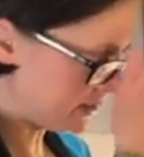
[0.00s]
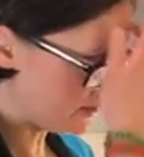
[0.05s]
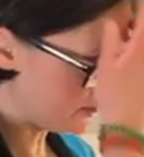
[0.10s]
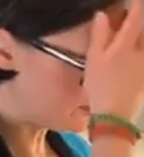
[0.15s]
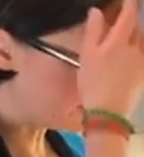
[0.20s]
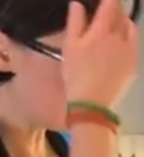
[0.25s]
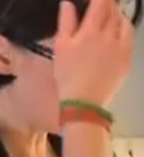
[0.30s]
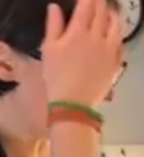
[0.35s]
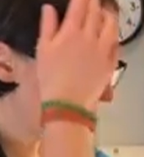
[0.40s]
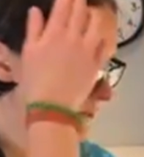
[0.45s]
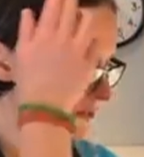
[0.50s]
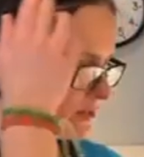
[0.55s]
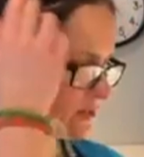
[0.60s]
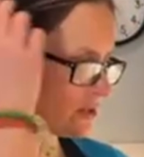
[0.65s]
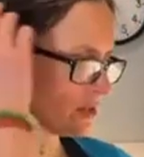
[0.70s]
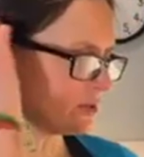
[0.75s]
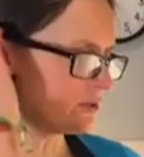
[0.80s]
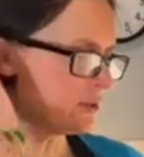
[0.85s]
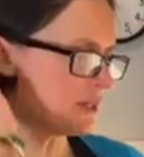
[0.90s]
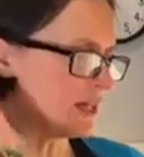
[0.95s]
do I need to say?
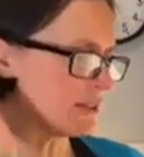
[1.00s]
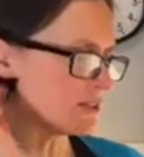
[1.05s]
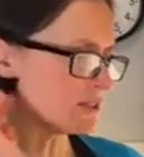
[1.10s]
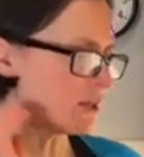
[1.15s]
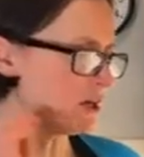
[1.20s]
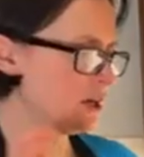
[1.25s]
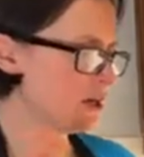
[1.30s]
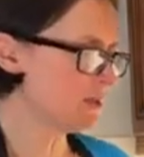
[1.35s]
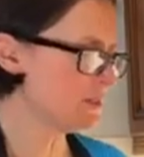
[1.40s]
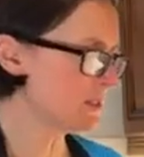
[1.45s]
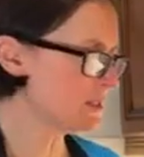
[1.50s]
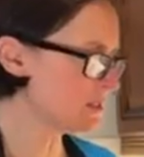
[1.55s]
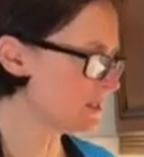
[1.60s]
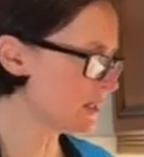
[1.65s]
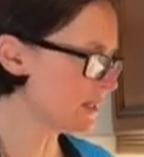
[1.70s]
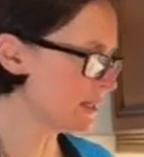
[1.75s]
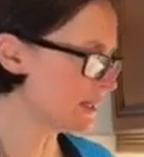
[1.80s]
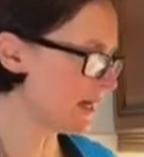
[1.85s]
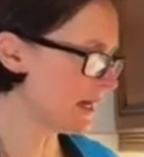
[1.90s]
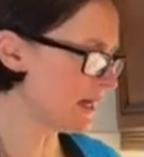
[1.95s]
So yes, I hope
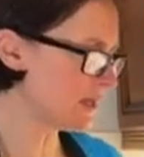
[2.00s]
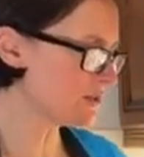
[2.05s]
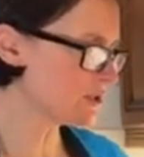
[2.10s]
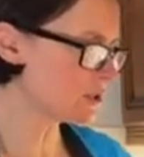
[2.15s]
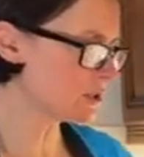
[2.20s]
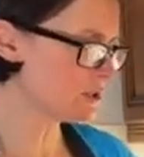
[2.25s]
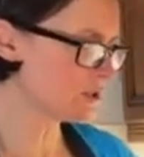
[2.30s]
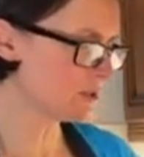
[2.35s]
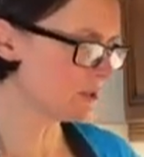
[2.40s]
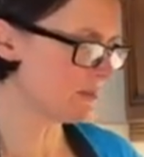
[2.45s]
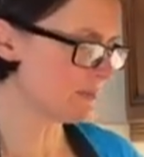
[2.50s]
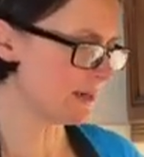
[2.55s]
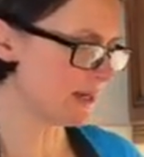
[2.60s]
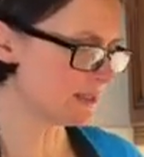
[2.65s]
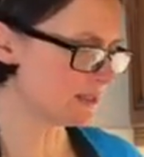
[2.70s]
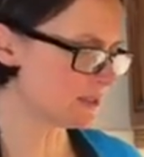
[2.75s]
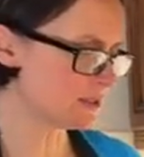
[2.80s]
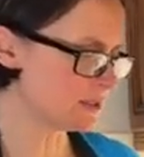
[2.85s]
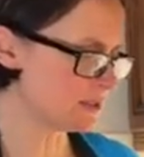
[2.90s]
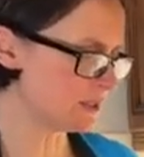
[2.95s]
it's clear how to cook the
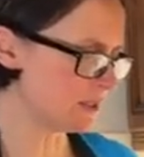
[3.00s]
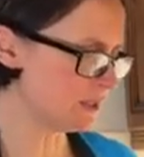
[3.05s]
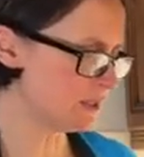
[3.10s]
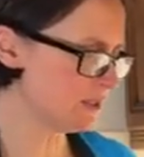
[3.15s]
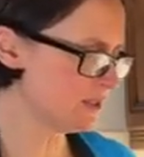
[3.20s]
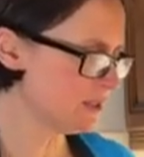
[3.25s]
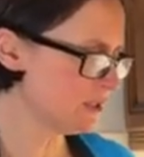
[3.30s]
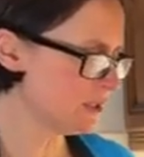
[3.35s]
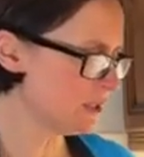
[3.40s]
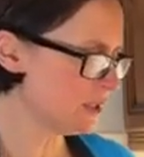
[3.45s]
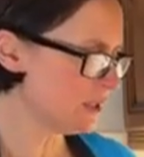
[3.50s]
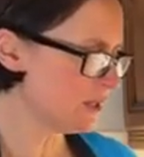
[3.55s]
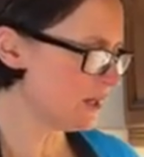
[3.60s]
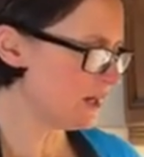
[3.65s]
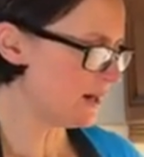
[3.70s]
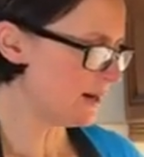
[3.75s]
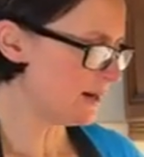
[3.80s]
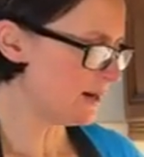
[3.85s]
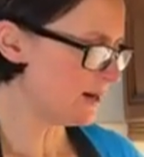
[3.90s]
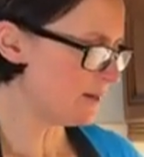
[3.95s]
pasta.
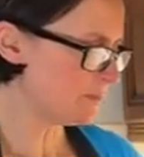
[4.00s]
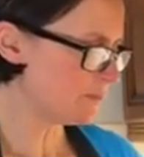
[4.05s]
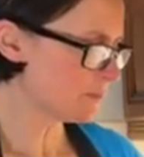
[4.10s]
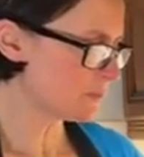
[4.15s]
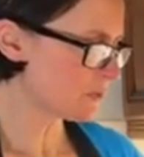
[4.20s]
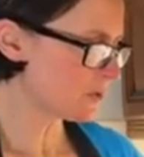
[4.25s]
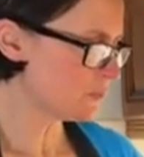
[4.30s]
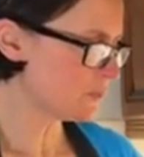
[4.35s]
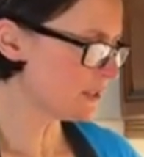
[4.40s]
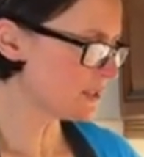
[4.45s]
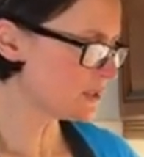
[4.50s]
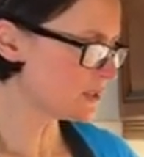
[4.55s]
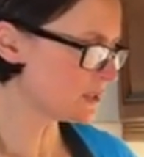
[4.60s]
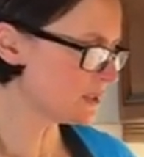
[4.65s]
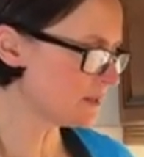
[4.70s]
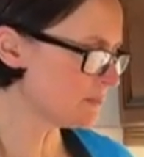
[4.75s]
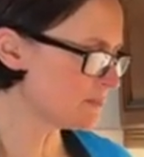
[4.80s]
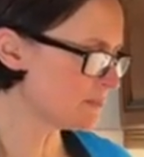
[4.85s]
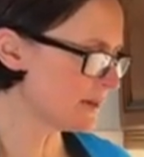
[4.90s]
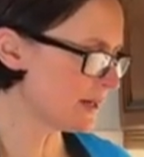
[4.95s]
With
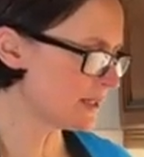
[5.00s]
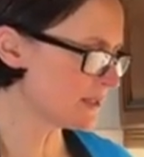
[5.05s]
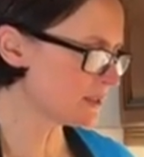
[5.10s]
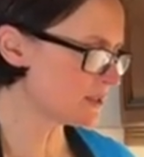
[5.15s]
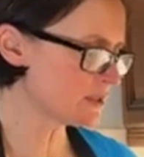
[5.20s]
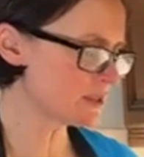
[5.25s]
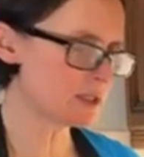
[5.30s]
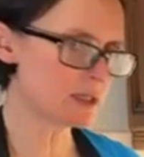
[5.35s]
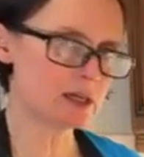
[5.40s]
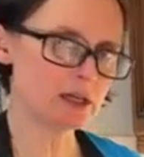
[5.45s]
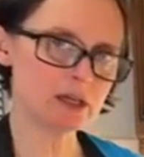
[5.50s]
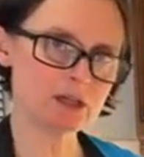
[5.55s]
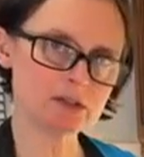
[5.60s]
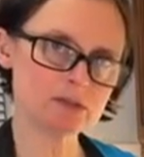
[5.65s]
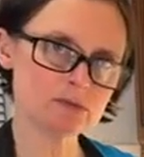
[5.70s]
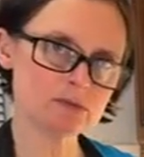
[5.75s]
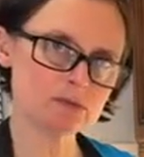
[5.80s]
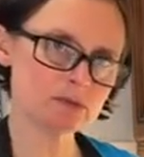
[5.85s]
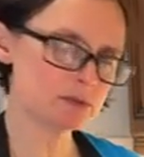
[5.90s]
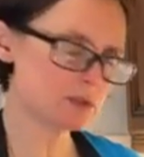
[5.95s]
some
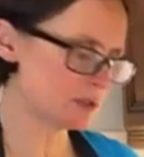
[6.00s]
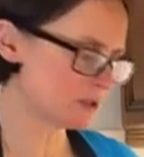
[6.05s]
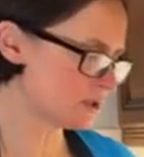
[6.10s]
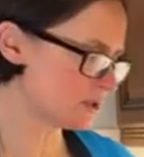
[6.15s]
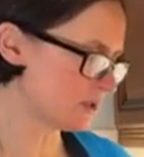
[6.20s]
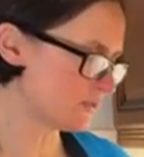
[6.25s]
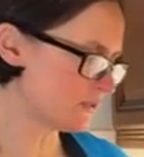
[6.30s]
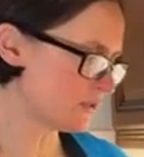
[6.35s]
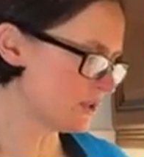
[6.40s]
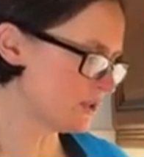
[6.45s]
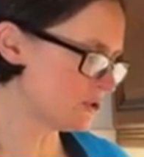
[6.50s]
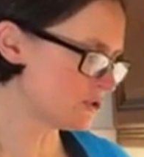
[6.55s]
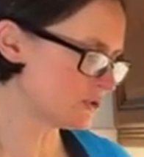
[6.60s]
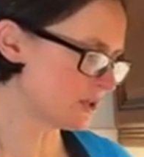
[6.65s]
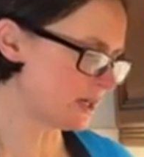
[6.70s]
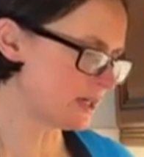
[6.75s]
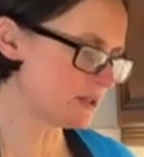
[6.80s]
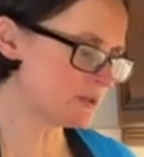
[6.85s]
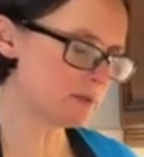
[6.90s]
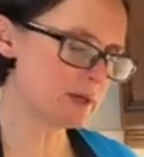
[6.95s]
pasta, the stuff that you
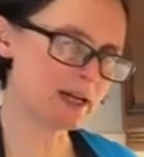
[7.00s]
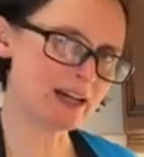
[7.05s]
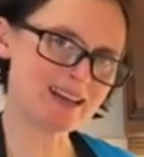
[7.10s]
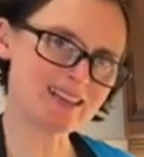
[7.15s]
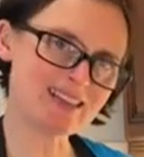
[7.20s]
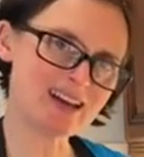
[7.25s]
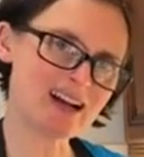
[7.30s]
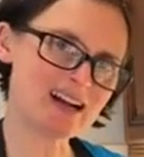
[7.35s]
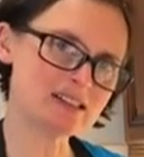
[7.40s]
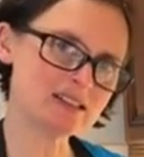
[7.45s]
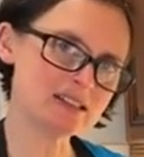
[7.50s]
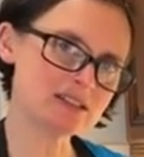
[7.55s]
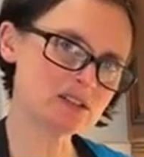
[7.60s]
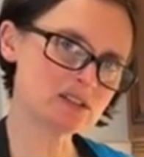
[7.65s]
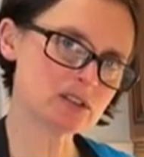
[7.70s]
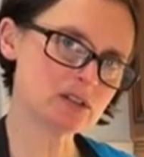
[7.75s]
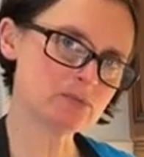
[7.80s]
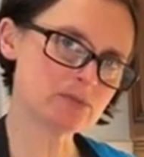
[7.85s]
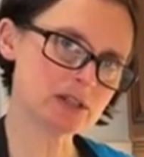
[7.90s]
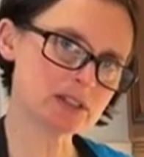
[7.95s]
drain away, that in
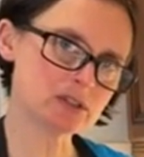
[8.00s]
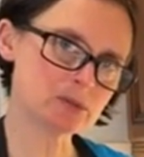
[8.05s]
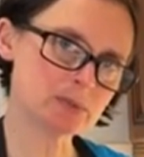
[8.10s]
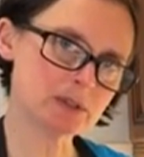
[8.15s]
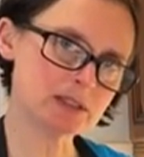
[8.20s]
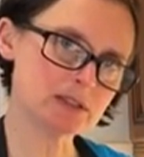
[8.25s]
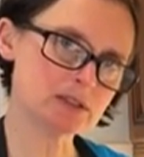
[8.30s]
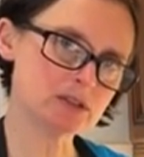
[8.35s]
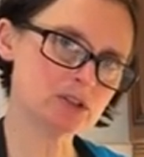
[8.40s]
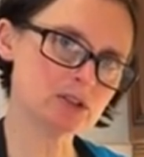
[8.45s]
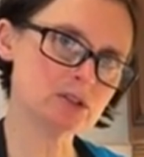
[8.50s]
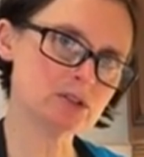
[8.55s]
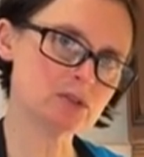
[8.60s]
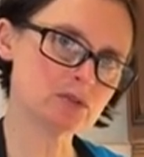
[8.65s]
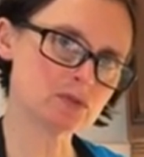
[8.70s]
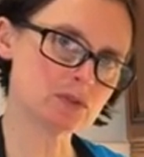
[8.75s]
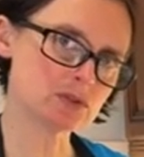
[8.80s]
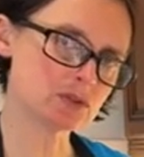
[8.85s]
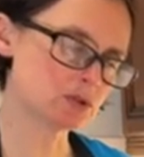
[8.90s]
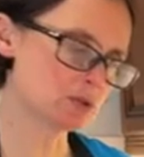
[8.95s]
some recipes is
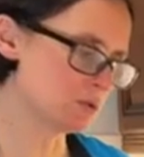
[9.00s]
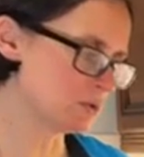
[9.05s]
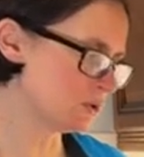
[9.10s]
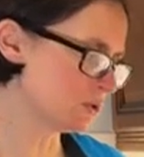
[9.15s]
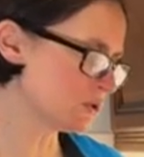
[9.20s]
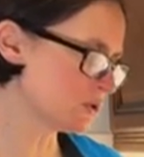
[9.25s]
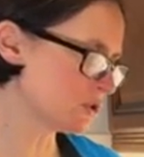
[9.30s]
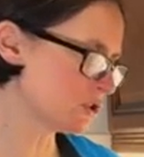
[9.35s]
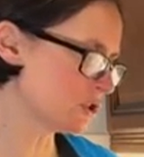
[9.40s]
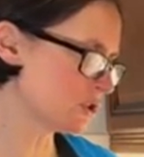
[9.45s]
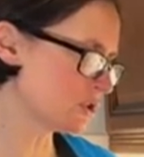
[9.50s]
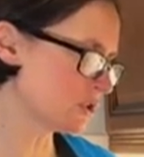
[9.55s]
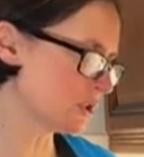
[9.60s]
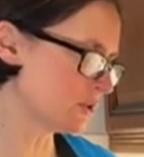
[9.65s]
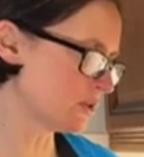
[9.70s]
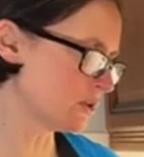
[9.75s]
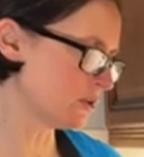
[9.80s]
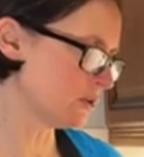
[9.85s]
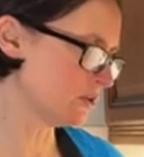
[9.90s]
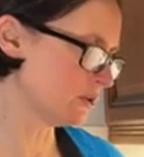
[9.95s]
used for the sauce, just
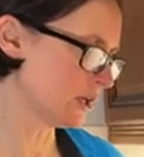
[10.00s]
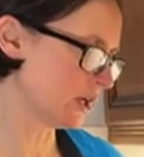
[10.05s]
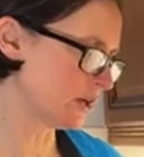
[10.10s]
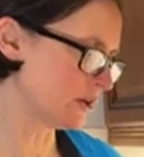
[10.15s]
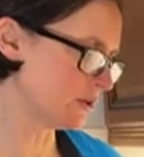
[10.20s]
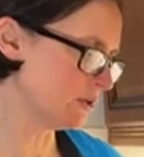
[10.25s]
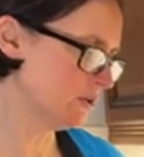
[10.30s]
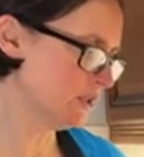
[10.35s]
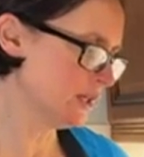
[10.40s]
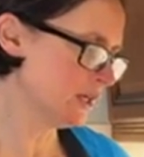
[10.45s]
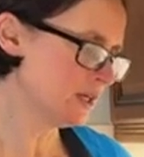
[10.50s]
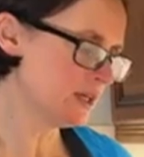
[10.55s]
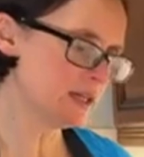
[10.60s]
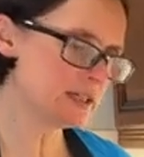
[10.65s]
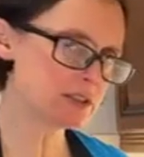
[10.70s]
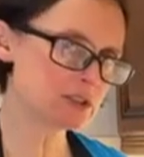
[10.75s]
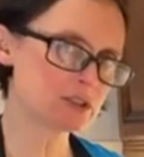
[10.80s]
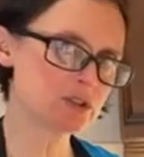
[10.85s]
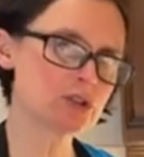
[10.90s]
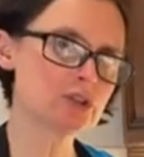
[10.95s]
so that you know.
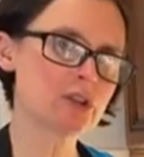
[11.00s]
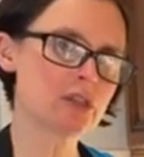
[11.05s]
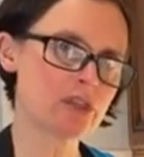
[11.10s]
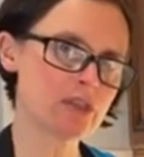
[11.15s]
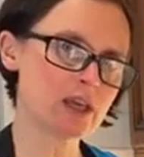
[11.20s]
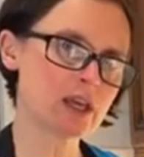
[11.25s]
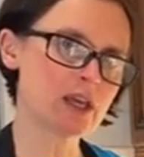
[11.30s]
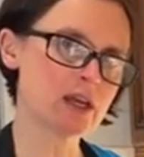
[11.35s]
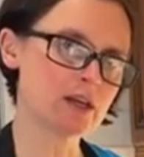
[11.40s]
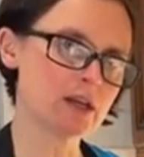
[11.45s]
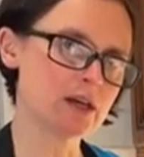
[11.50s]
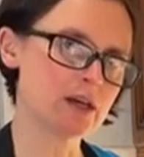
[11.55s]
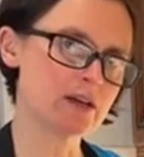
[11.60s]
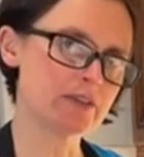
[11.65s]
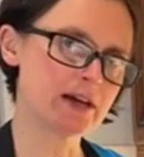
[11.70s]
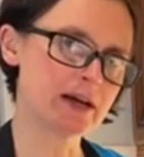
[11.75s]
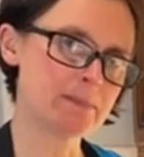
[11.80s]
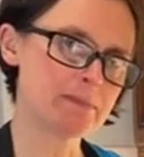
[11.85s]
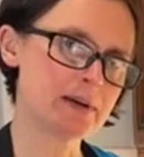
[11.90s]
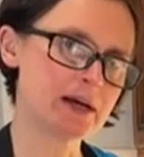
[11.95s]
It's a good
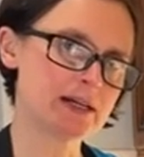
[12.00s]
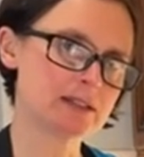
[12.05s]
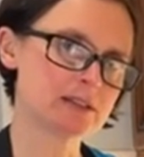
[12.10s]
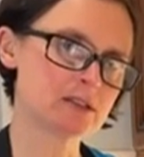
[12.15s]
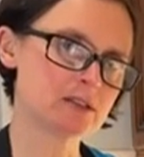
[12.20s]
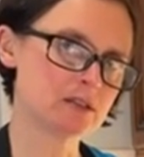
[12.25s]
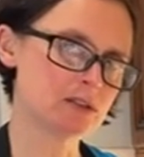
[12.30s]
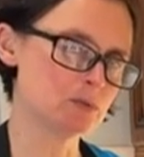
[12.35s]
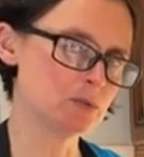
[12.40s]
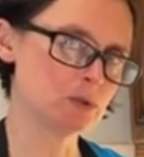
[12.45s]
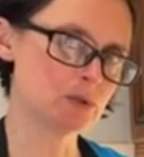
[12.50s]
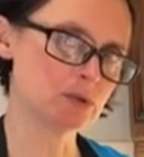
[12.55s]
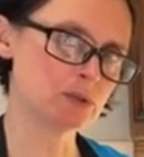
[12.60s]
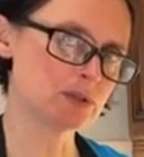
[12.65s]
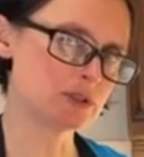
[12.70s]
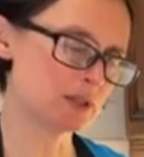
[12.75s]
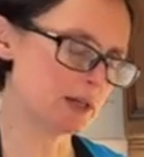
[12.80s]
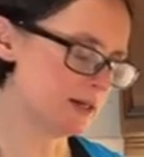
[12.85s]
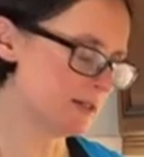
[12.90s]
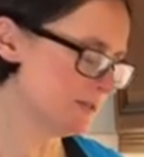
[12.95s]
thickener, that pasta
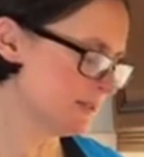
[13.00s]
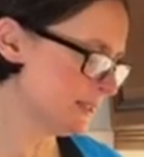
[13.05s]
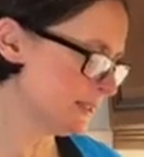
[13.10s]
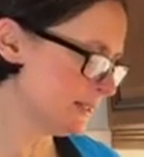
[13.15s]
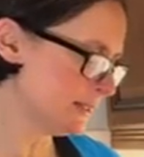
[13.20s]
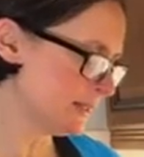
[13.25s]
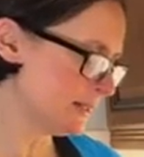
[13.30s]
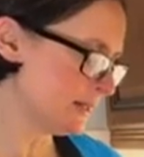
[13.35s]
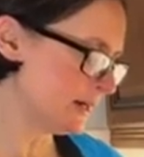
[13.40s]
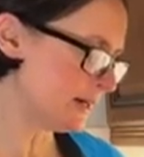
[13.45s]
water.